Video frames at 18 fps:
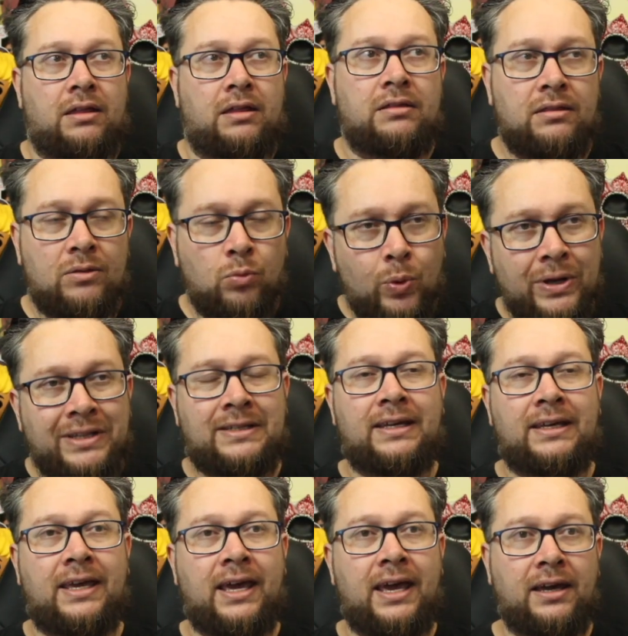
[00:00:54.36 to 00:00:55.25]
The
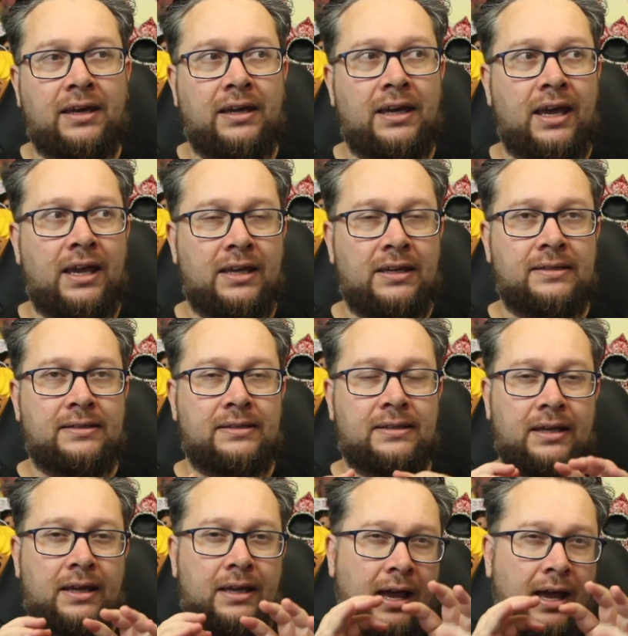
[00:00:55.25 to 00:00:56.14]
Winter King is
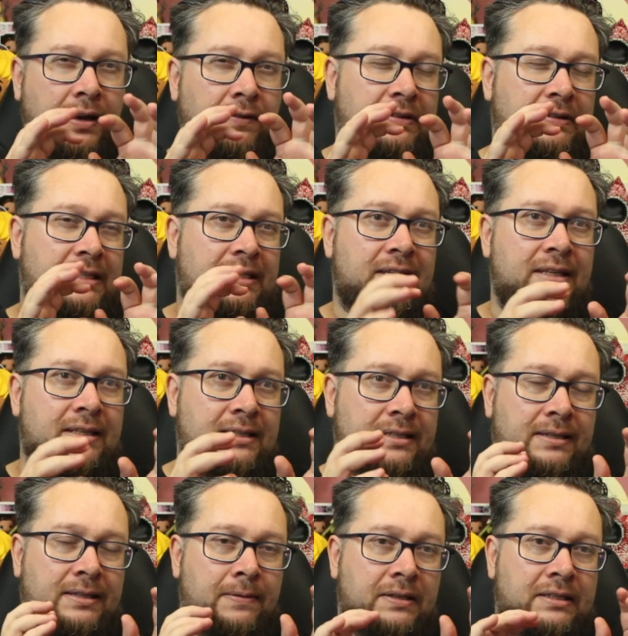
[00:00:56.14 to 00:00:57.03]
kind of
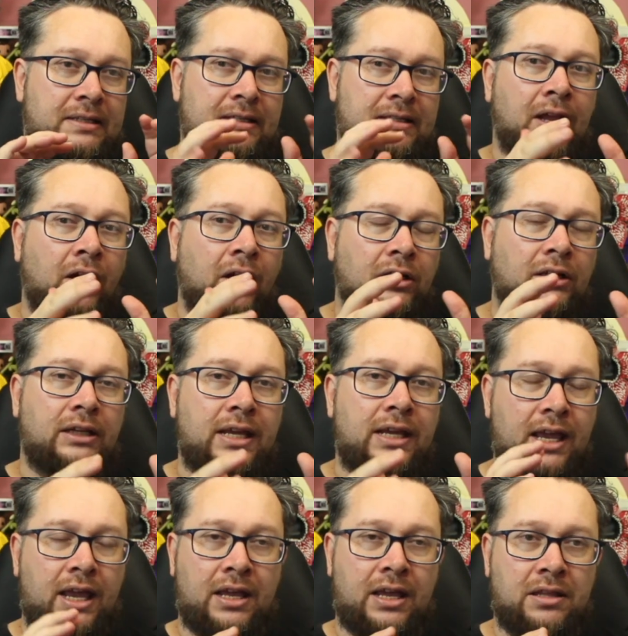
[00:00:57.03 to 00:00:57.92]
sits
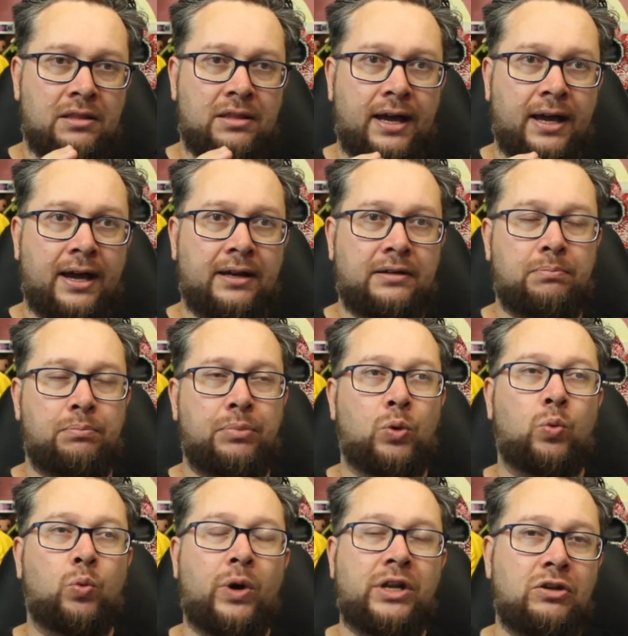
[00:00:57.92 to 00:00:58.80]
snugly in that.
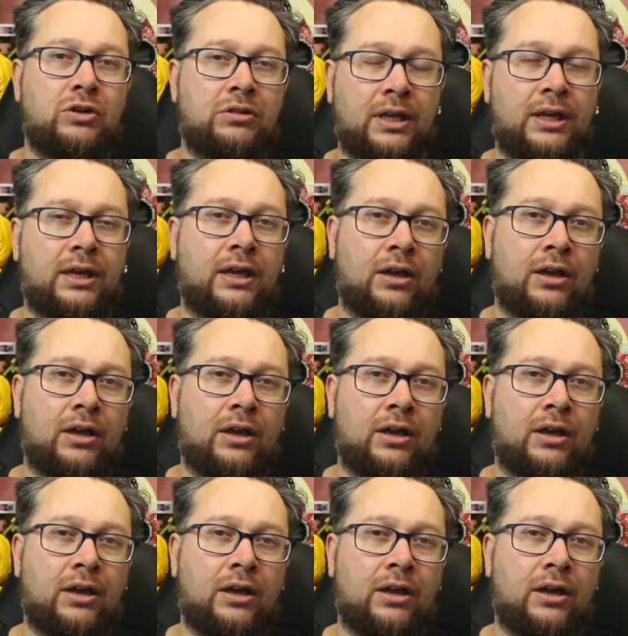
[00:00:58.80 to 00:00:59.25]
But when you're thinking